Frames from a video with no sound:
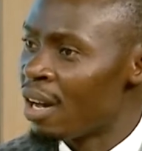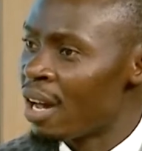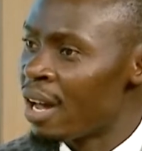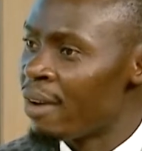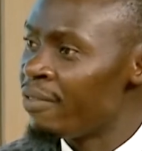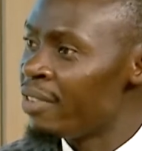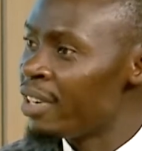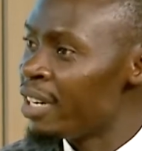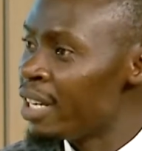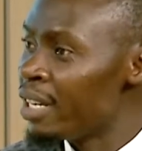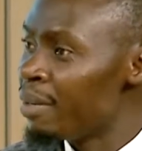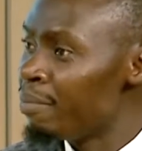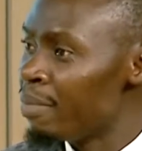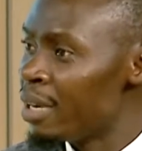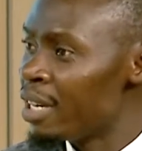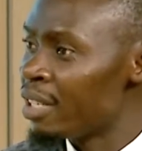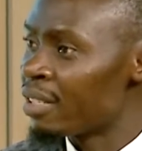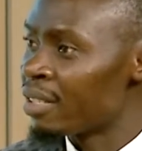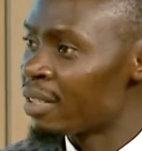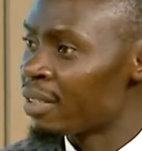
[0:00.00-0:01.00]
every
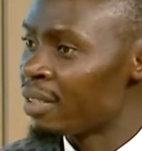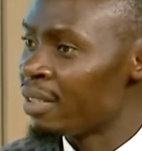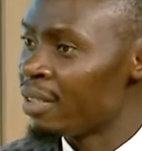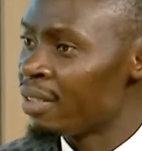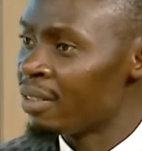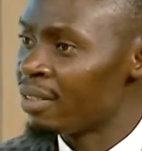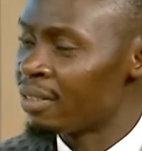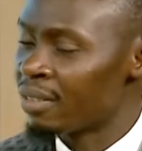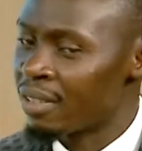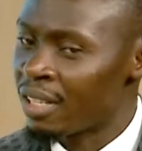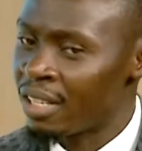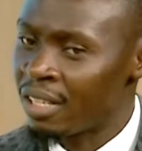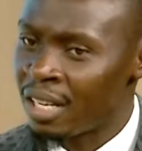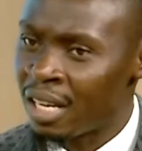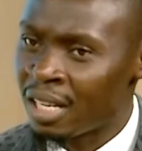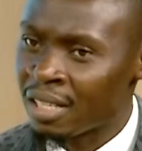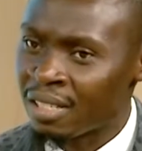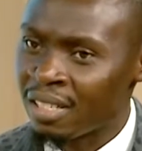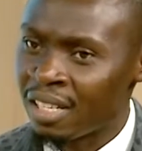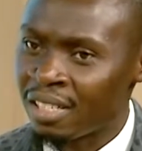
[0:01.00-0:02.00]
inmate, you know, I think
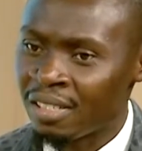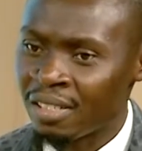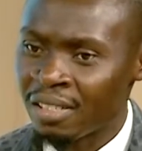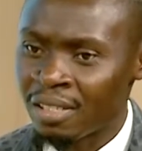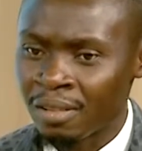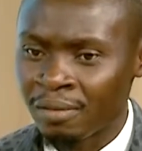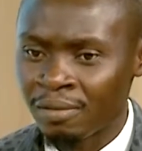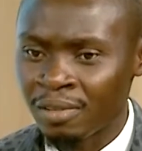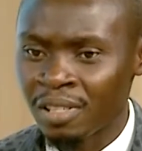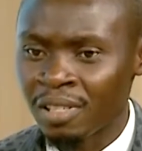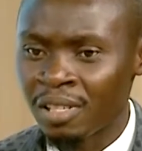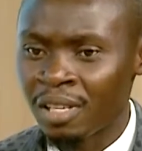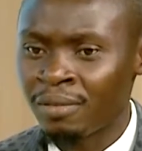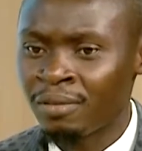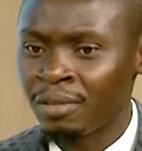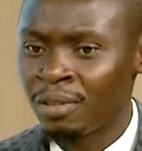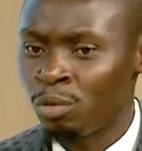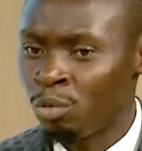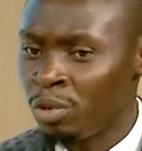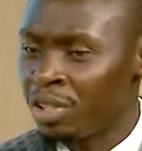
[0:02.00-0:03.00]
that's
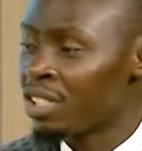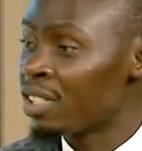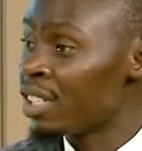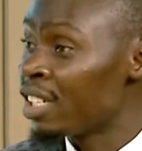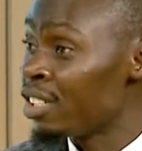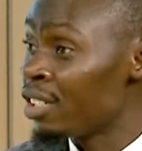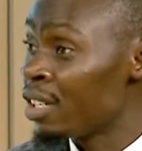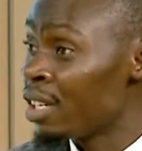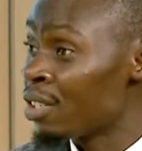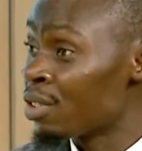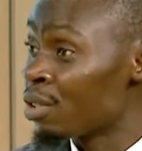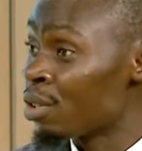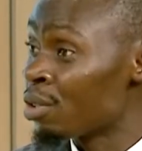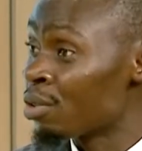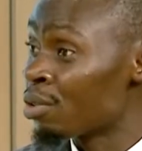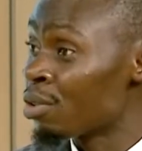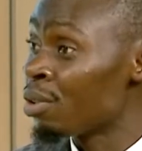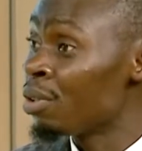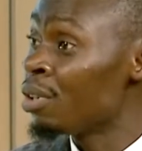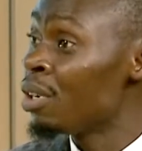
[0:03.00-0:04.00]
1977, which Nigeria is
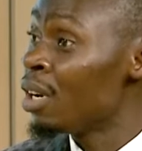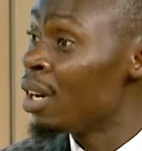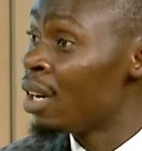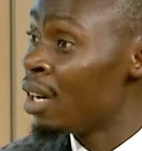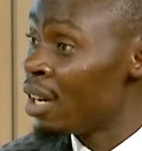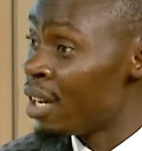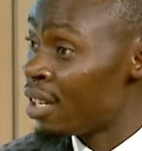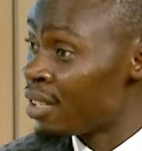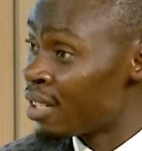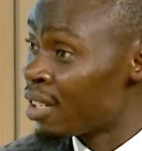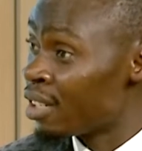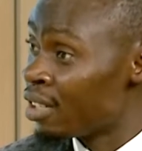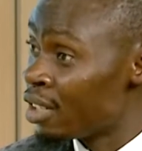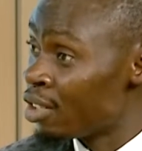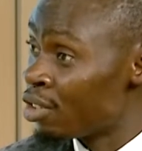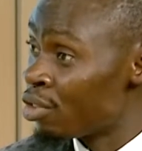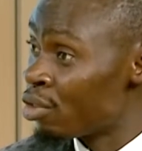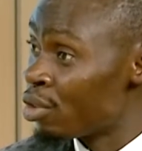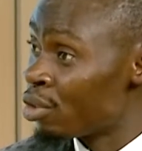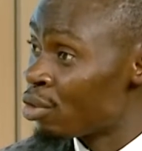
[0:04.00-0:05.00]
also a
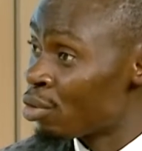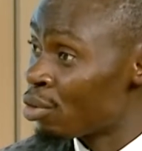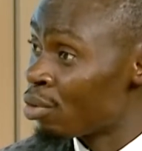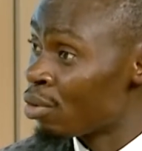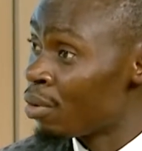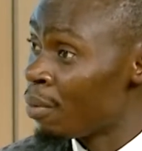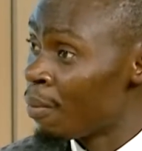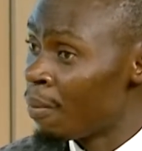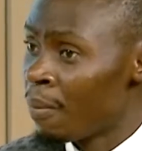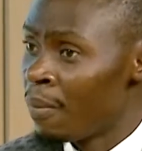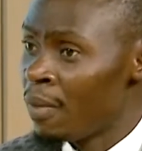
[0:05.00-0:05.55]
signatory to.